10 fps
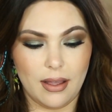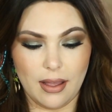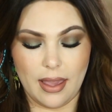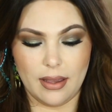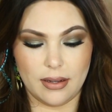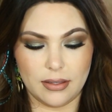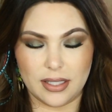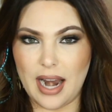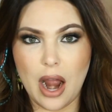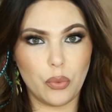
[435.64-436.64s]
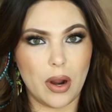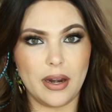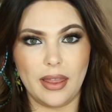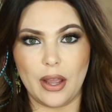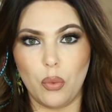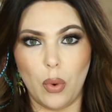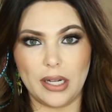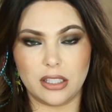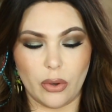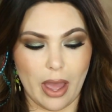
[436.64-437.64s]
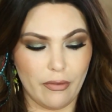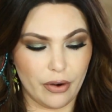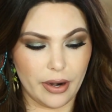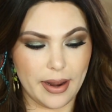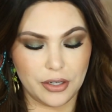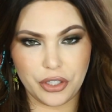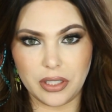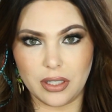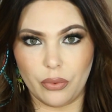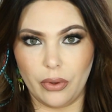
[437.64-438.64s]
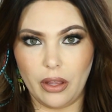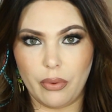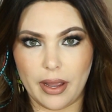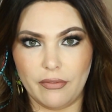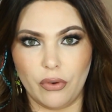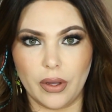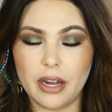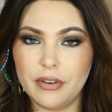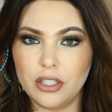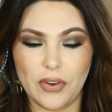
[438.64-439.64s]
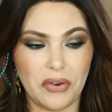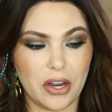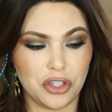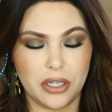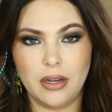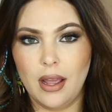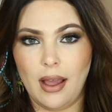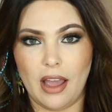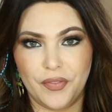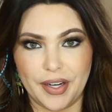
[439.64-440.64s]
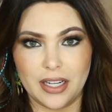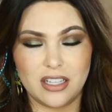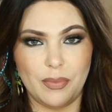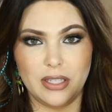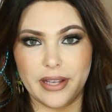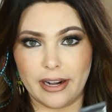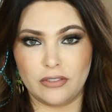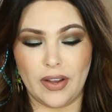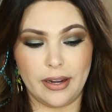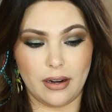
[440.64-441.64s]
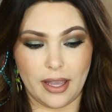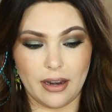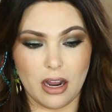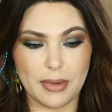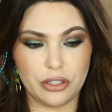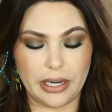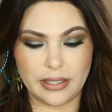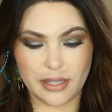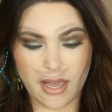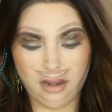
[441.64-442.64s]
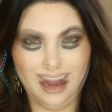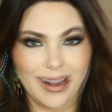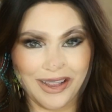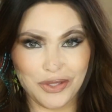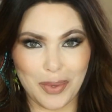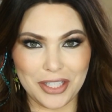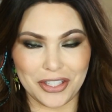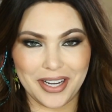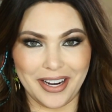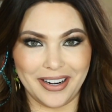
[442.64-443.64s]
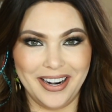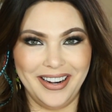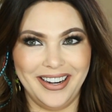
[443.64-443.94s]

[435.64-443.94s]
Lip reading: and not runny like whatsoever, and just a really great full coverage foundation. I find it to be satisfying again on my dry skin. It is winter here